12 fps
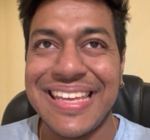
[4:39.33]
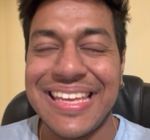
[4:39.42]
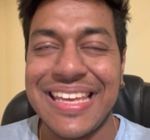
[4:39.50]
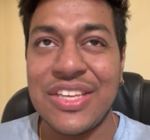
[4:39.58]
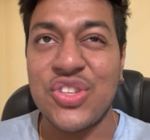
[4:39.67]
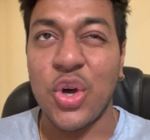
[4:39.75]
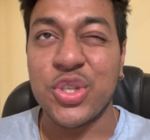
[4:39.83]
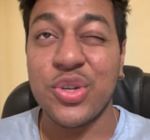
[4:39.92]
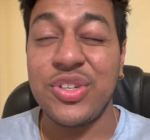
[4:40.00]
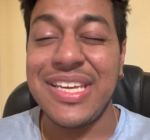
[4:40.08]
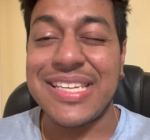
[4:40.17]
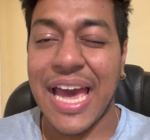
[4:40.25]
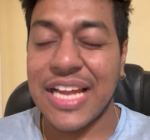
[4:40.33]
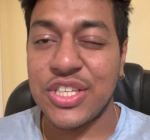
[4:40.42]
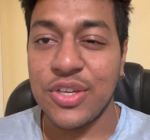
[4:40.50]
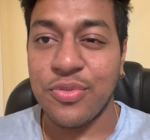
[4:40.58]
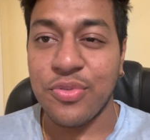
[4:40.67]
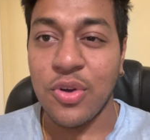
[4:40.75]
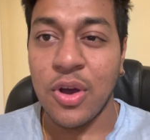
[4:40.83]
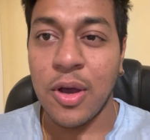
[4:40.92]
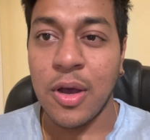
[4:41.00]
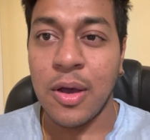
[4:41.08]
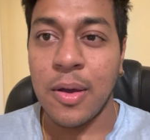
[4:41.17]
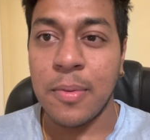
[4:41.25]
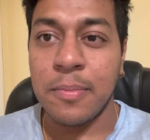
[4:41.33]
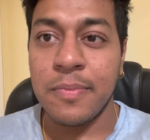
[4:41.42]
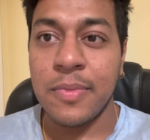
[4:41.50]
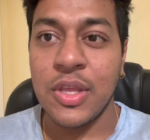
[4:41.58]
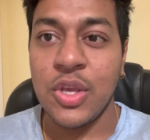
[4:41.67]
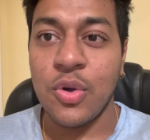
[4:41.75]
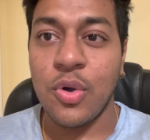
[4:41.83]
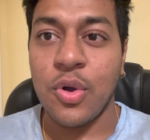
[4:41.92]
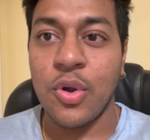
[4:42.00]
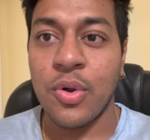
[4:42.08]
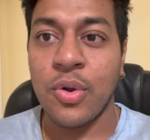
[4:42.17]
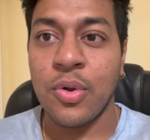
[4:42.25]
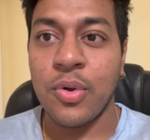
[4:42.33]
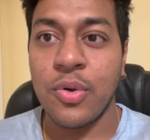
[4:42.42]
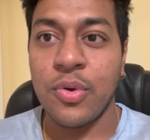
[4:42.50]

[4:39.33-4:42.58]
is also detaching from your